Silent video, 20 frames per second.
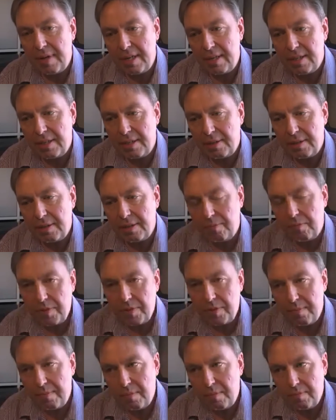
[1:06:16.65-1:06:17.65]

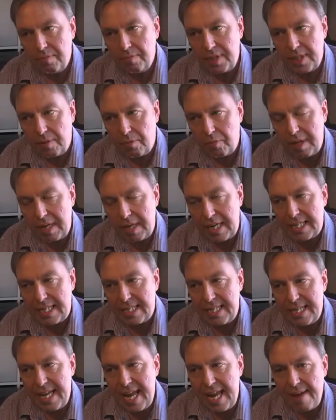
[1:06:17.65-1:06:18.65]
And
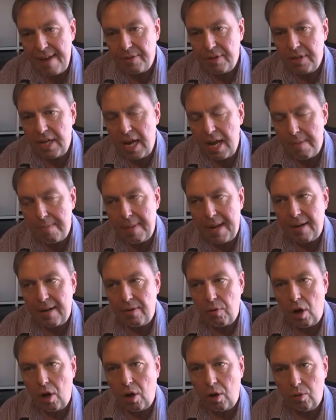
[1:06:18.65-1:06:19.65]
it's never
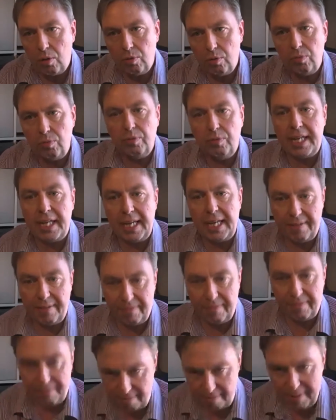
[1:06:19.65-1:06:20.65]
about only
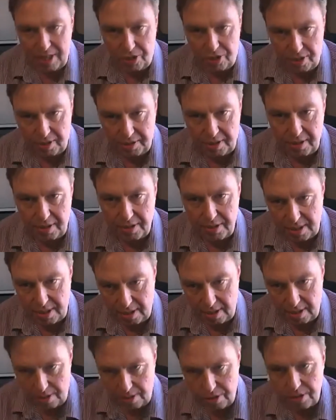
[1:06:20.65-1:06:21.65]
information on
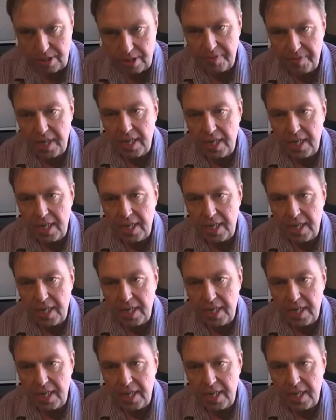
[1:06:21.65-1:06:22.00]
social.